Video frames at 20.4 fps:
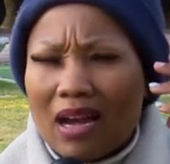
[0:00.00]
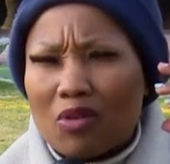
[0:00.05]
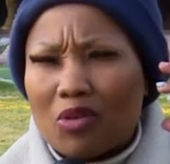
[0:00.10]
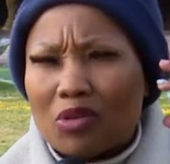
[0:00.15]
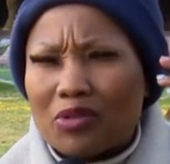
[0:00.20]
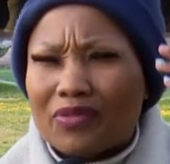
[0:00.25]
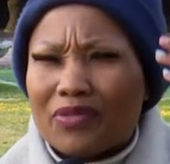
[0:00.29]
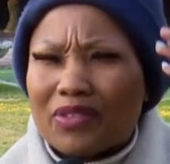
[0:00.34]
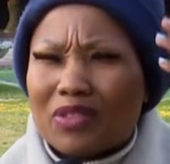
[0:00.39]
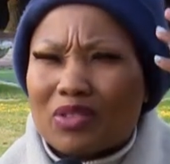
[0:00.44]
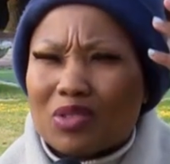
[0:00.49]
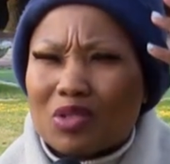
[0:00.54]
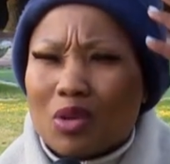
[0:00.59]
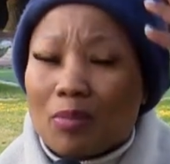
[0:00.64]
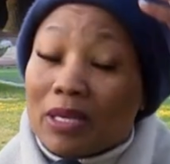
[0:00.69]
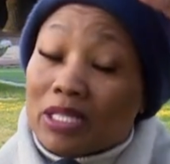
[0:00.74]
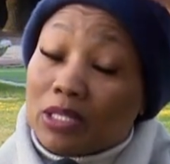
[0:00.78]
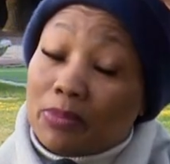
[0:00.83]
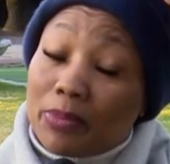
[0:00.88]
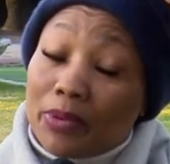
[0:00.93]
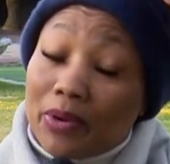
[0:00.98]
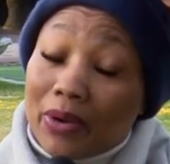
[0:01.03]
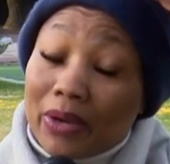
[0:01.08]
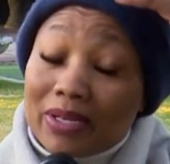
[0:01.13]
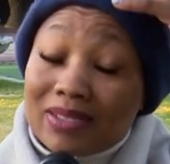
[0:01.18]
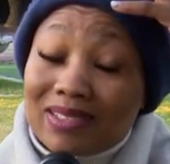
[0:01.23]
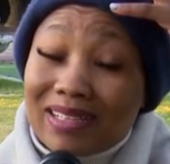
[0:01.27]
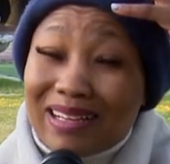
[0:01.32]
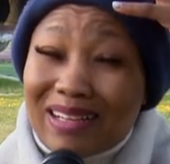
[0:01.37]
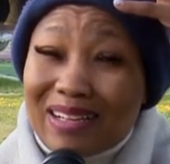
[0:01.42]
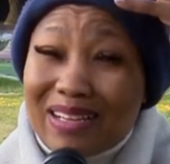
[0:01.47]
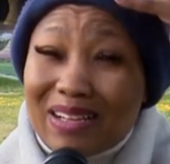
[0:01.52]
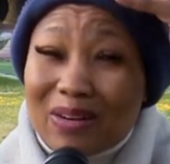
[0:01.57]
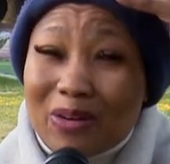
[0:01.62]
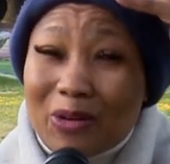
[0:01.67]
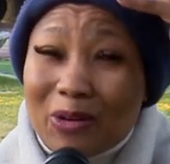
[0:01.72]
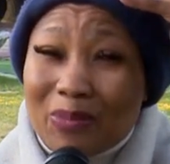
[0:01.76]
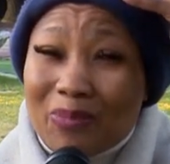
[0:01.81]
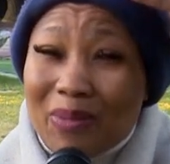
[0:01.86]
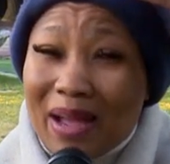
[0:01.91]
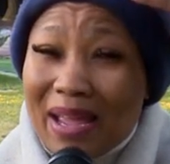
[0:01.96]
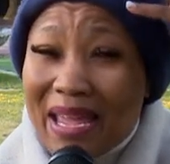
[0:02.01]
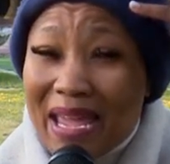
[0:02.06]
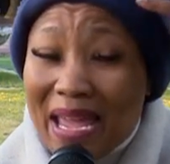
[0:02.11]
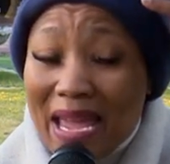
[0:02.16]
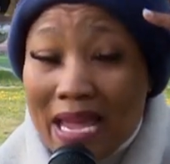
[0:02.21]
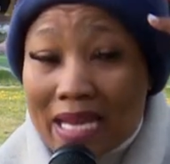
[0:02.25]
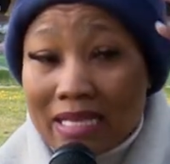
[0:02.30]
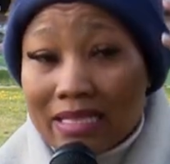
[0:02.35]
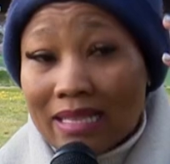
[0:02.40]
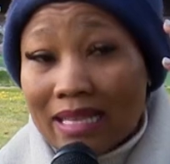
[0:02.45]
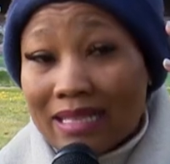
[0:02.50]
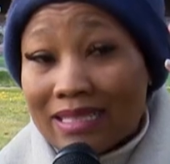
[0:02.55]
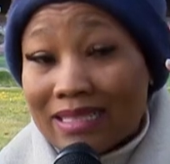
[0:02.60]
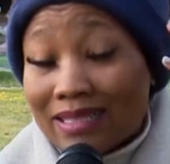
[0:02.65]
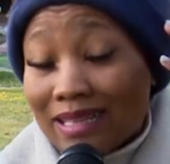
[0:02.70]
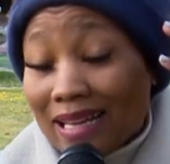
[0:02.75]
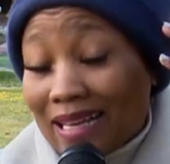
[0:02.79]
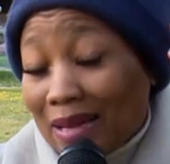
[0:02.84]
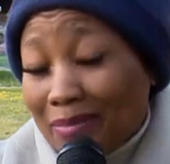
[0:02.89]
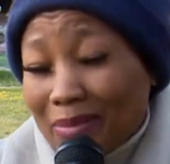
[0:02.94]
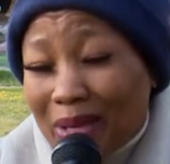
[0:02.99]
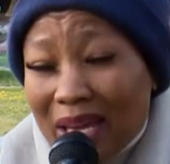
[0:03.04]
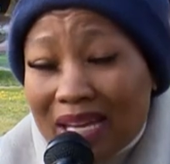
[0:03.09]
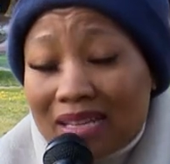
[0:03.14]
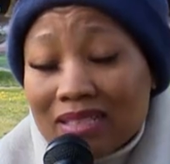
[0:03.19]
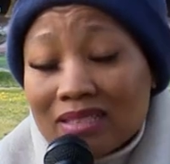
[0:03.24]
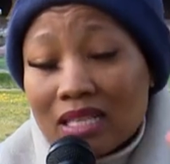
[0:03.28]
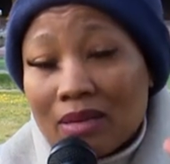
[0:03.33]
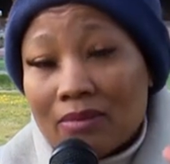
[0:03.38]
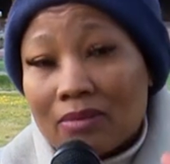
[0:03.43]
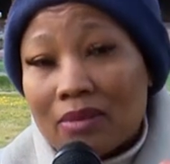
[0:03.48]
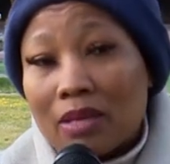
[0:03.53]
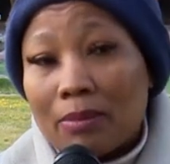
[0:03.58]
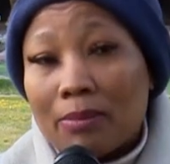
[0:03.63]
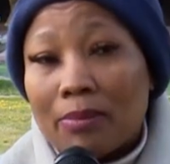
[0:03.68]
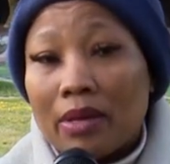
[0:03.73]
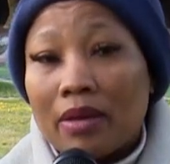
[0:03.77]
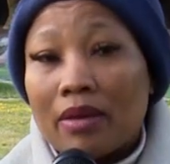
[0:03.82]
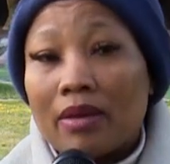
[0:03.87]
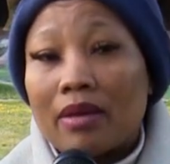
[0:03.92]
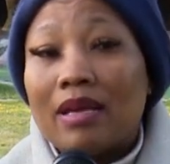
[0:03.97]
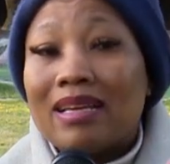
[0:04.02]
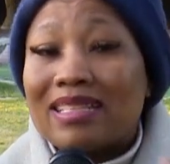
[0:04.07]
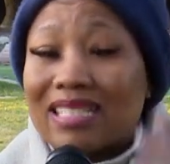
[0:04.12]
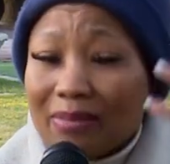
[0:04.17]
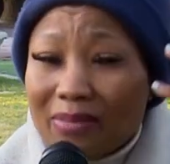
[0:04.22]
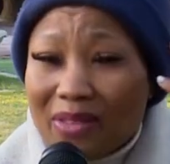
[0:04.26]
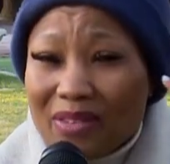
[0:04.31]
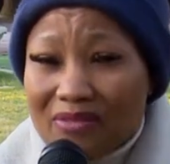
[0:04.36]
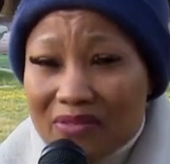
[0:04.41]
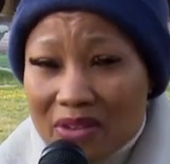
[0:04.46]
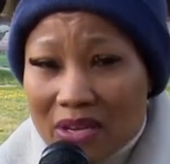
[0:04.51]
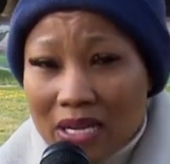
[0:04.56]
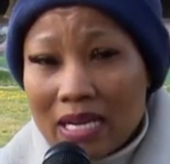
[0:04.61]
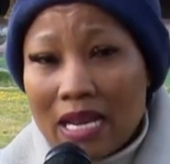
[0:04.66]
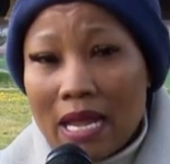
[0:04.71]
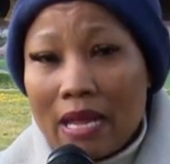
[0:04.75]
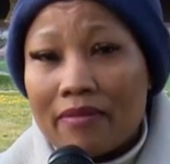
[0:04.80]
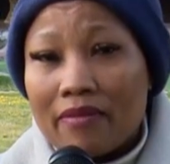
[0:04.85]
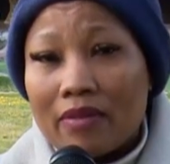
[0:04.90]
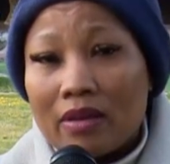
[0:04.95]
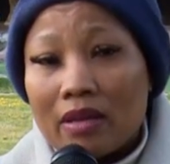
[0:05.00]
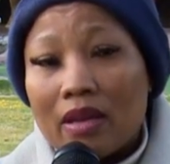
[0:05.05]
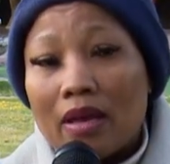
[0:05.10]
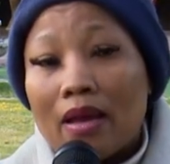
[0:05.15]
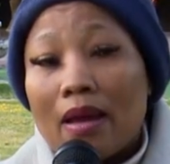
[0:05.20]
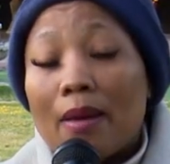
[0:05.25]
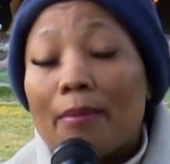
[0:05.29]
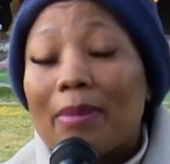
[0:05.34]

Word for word: I could feel so much pressure on my head that it's like I'm carrying something big, something very heavy.